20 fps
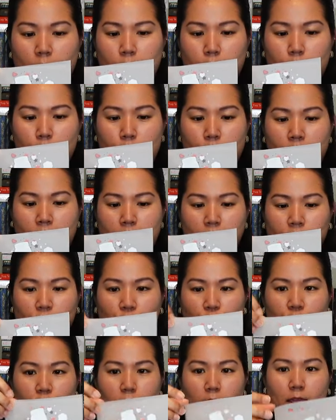
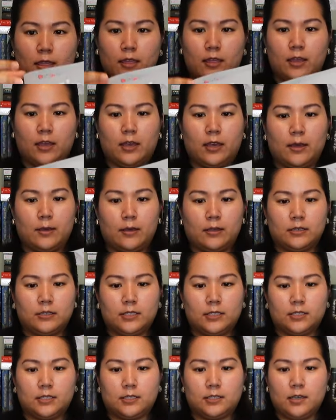match the
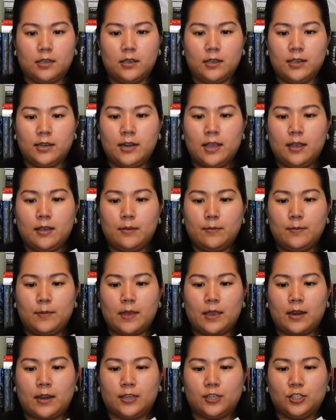design up,
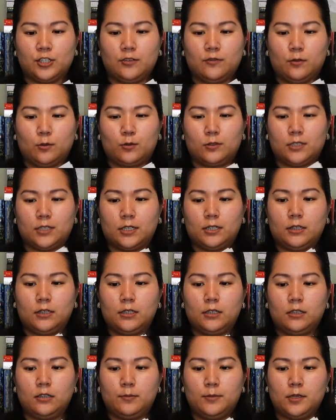and I just fold it a
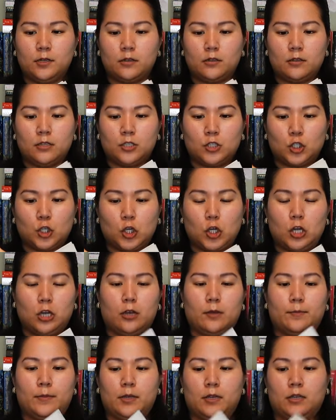little bit on the
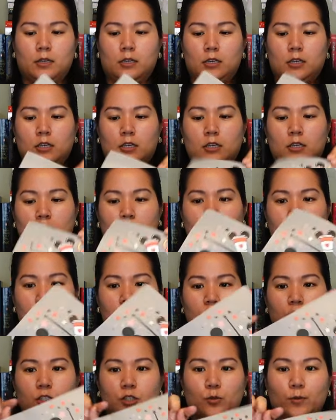top
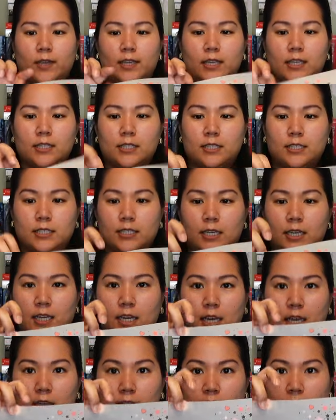just so I can
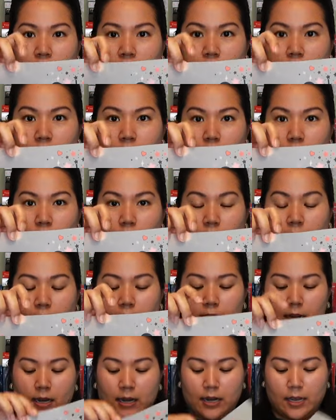see this little
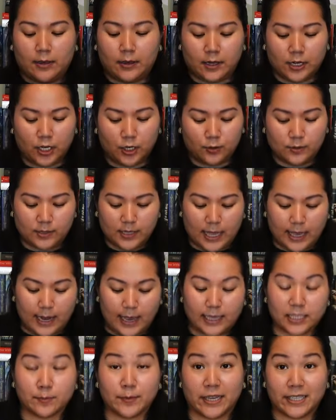line, and I'm going to use that
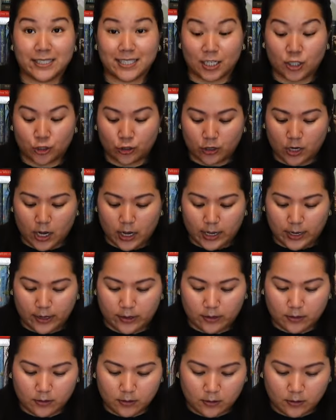as my center guide.